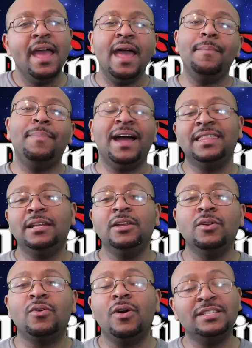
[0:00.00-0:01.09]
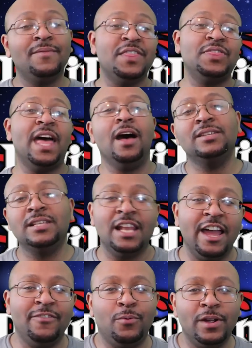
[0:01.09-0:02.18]
And by the little cost of a thousand
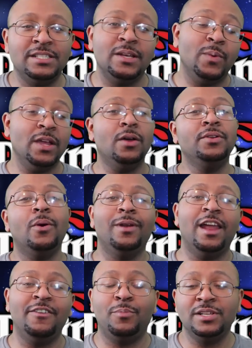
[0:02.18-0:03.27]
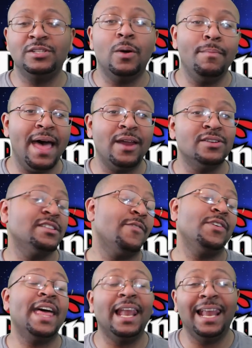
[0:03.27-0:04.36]
life points, and we all know life points don't matter except for
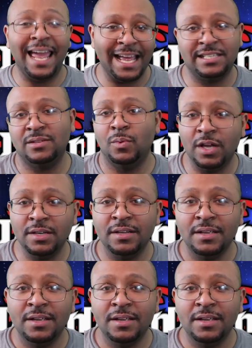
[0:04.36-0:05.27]
that last one,